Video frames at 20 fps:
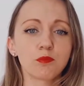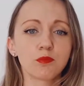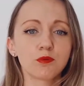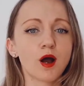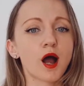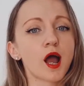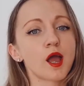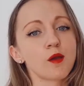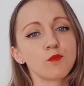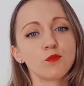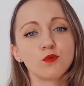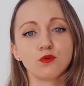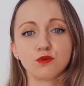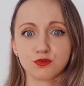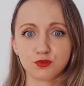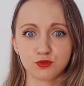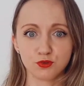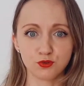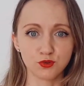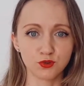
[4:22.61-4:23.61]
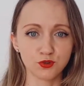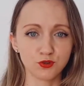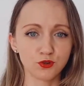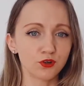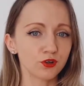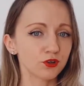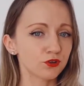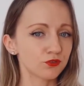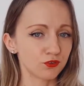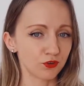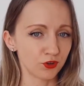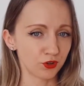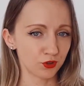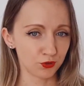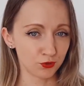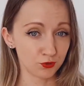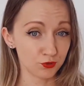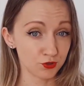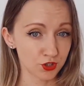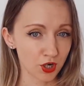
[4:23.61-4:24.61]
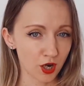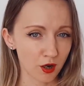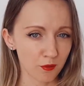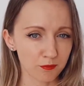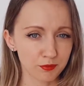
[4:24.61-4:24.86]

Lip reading: I moved to New York for a new job.